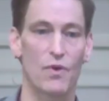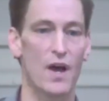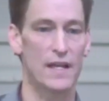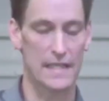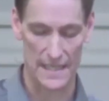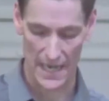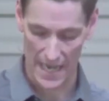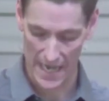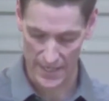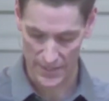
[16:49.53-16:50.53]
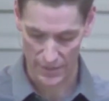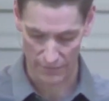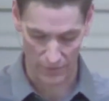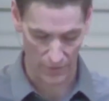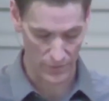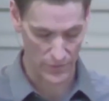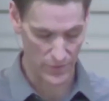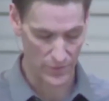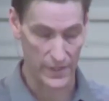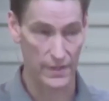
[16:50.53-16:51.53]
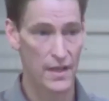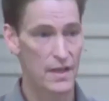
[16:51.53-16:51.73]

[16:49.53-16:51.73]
rotting Gehennas of our own doing,